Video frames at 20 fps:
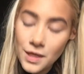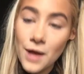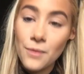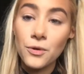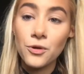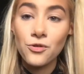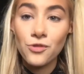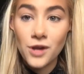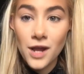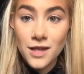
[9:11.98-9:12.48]
That
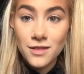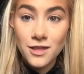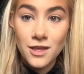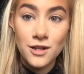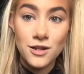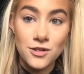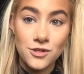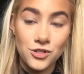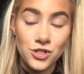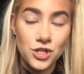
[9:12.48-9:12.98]
will create the
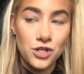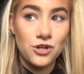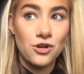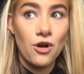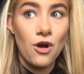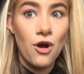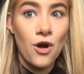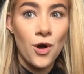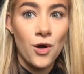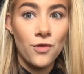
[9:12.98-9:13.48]

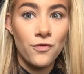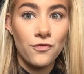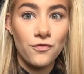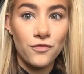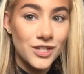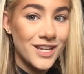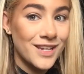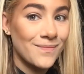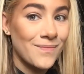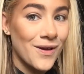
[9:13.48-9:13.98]
illusion of
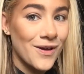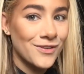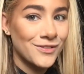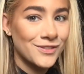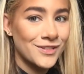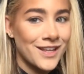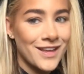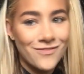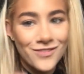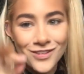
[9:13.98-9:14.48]

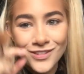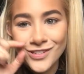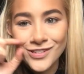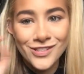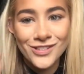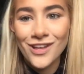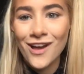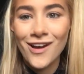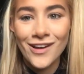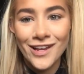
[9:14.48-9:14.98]
cheekbones. If you
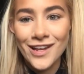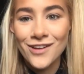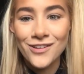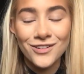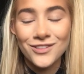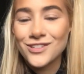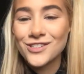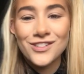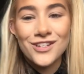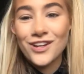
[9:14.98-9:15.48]
just start here,
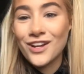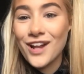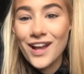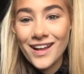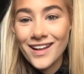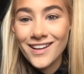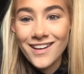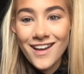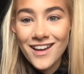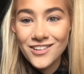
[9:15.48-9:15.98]
it'll just look
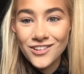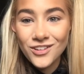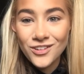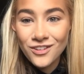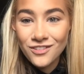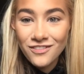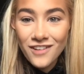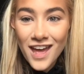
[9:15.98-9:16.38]
like a line on your